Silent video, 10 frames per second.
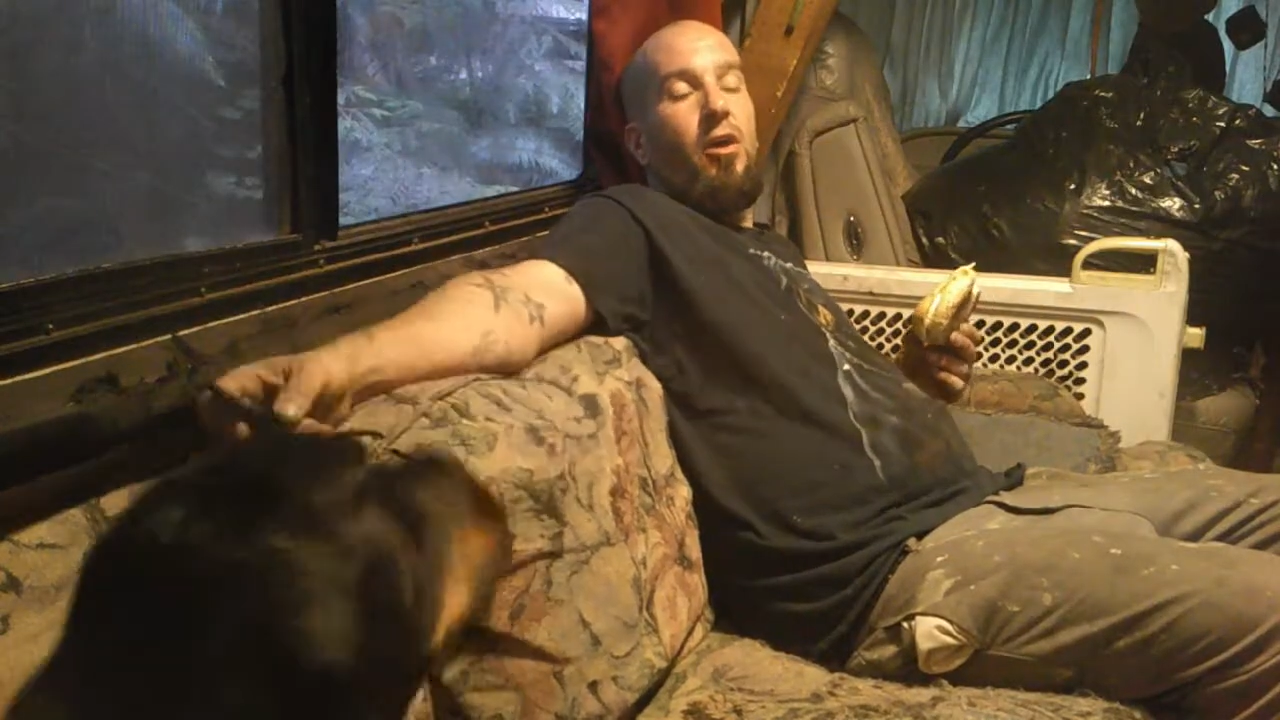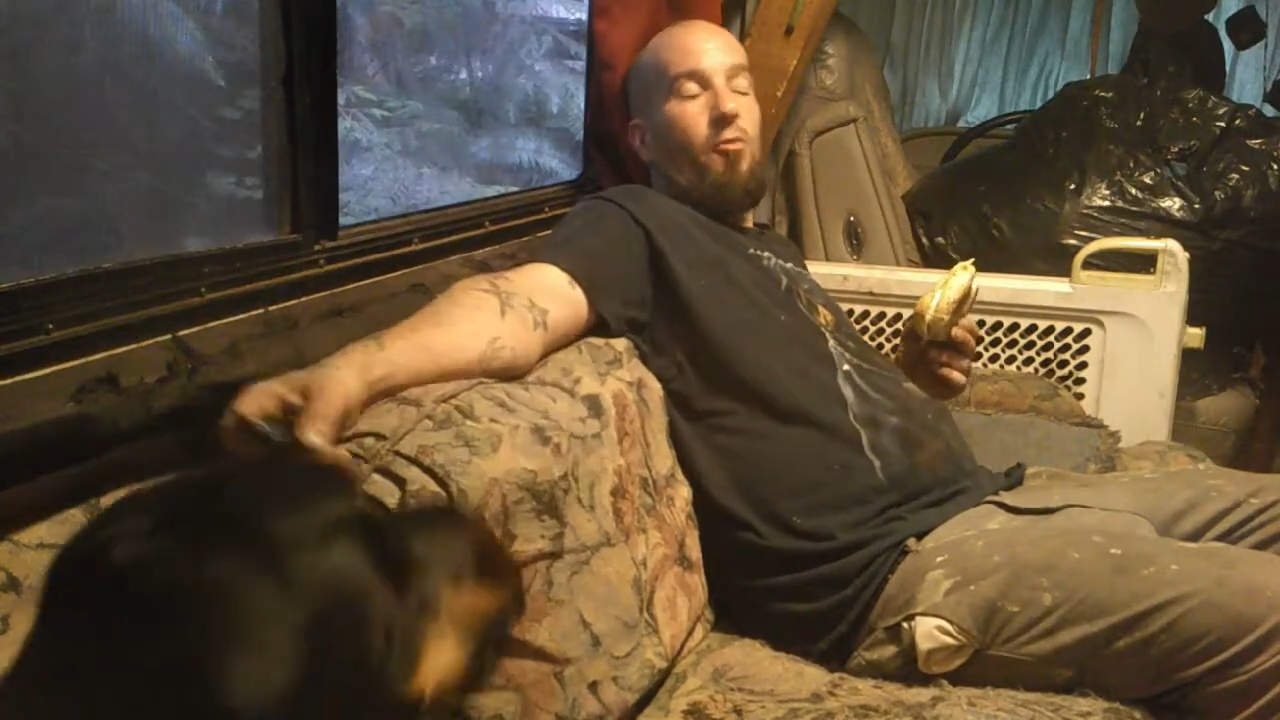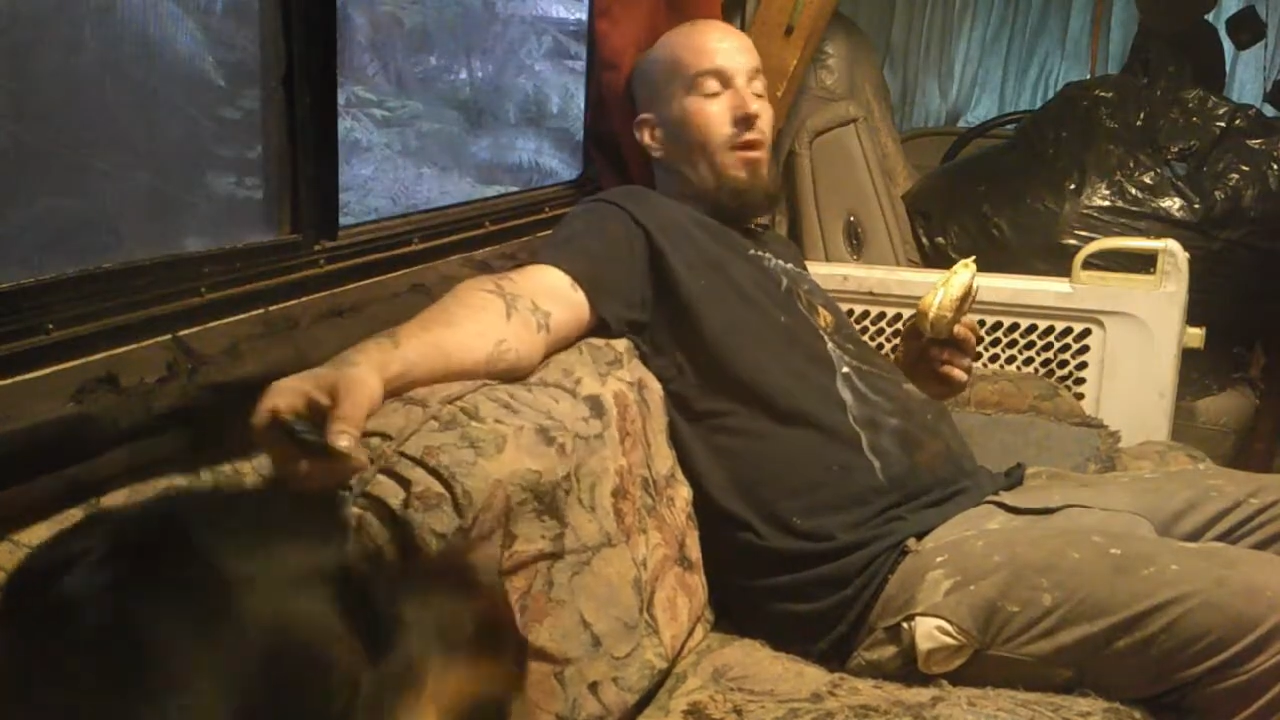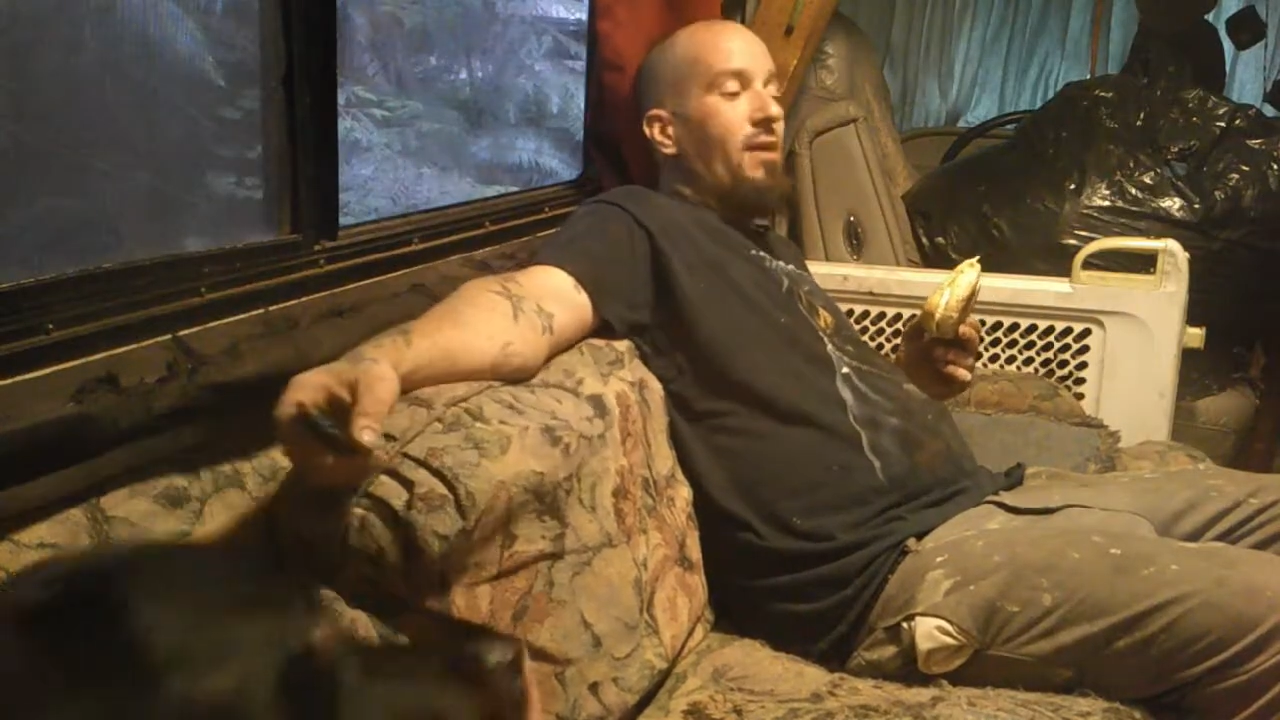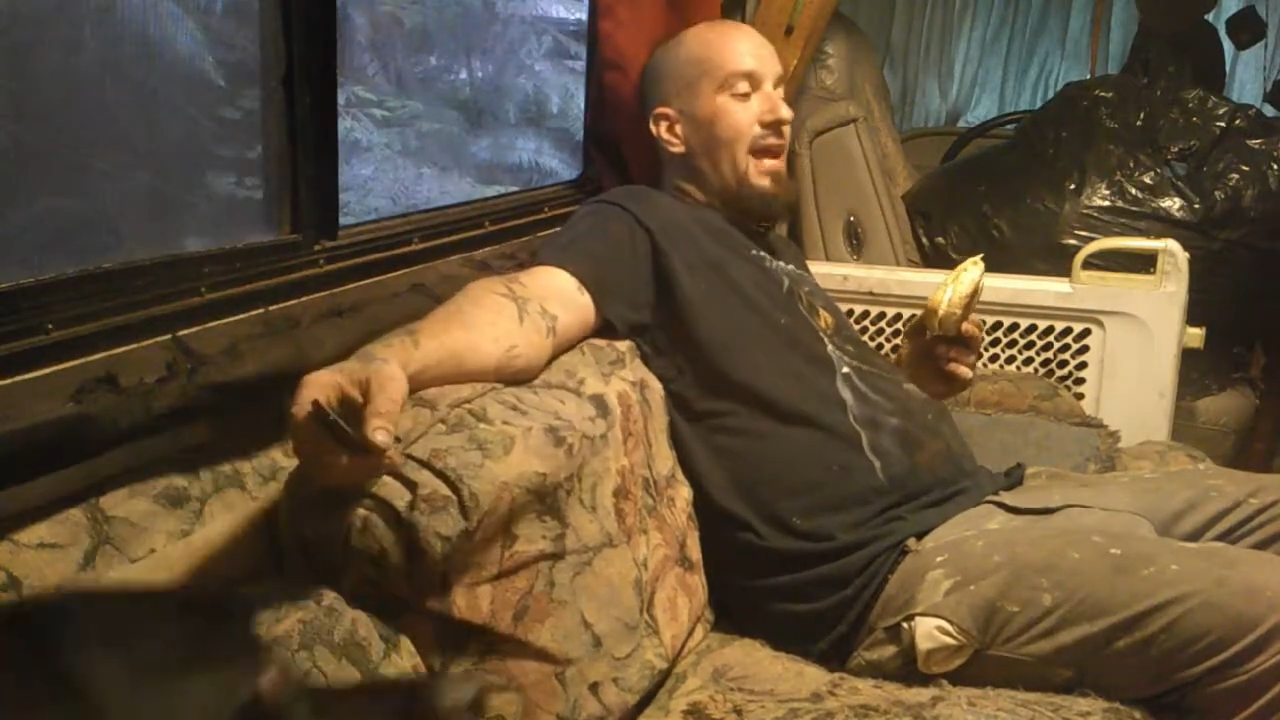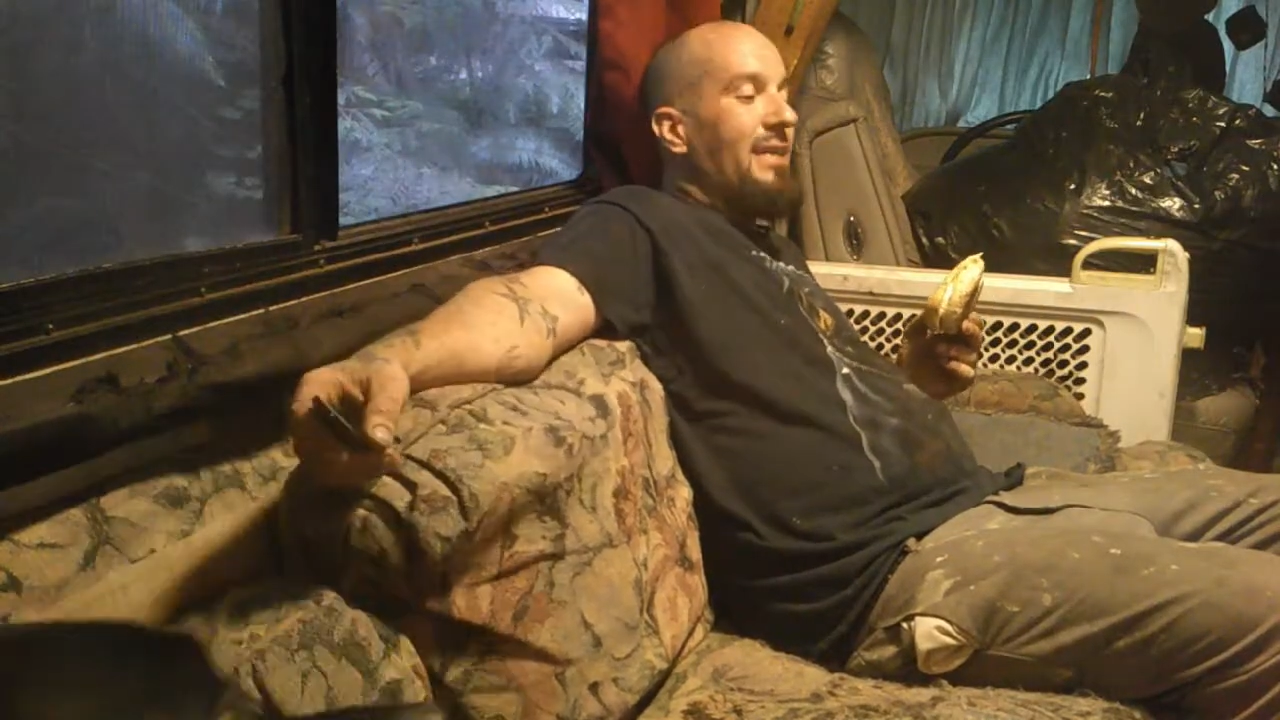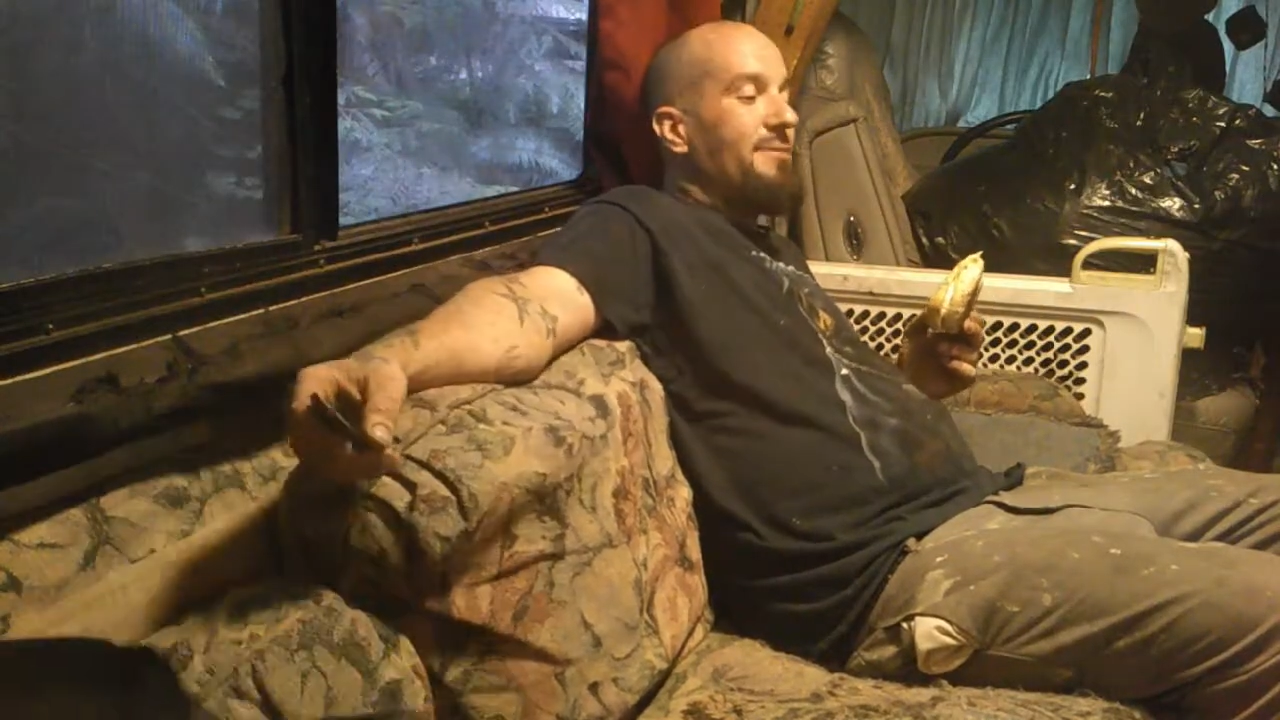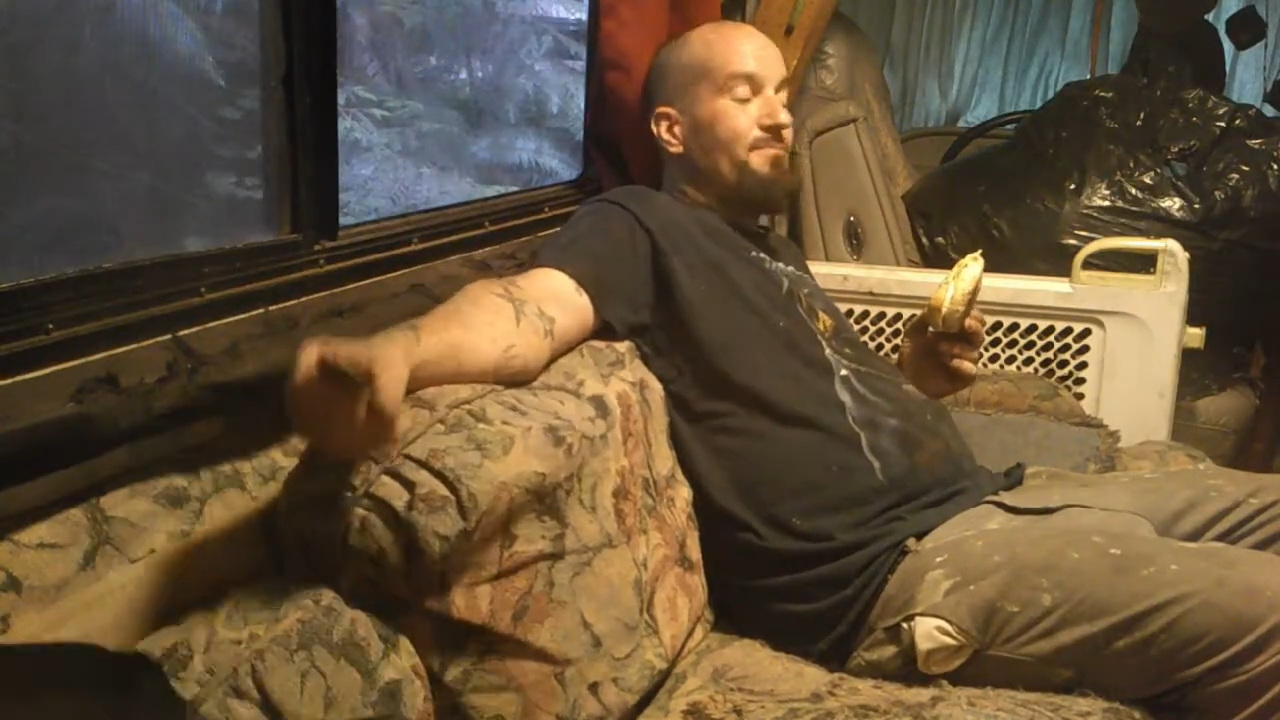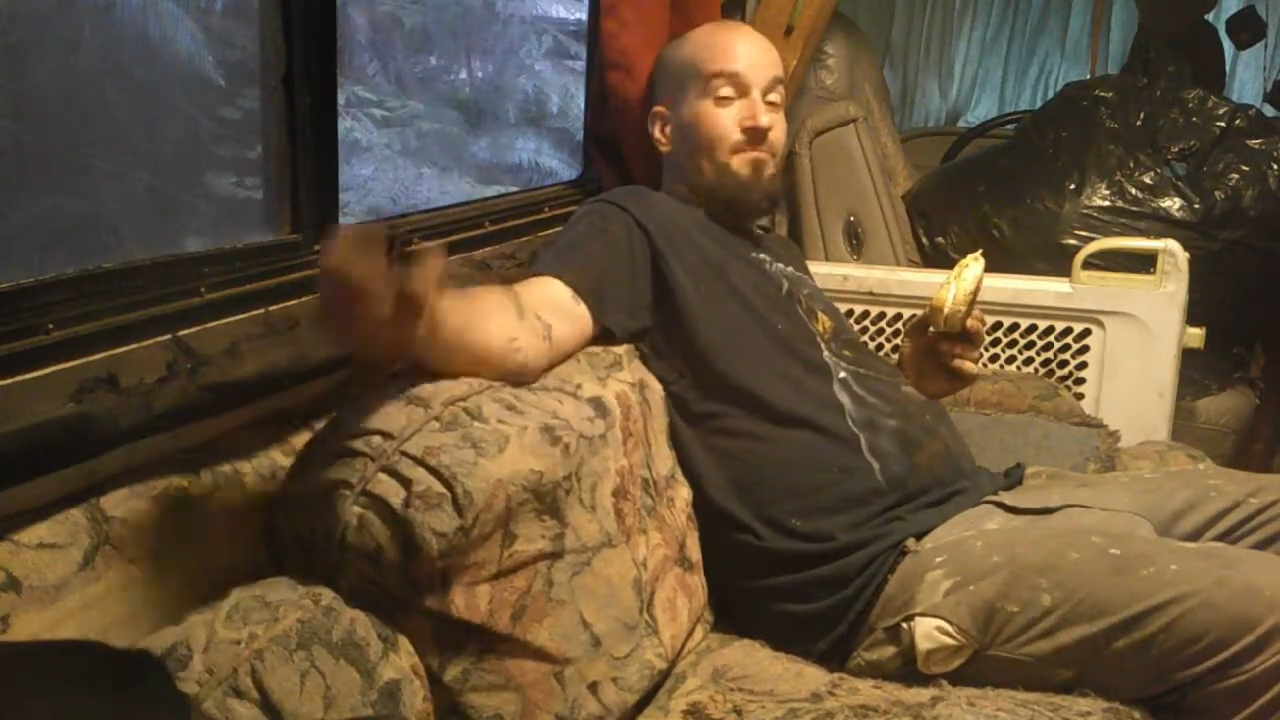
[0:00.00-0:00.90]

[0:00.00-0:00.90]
Well guys,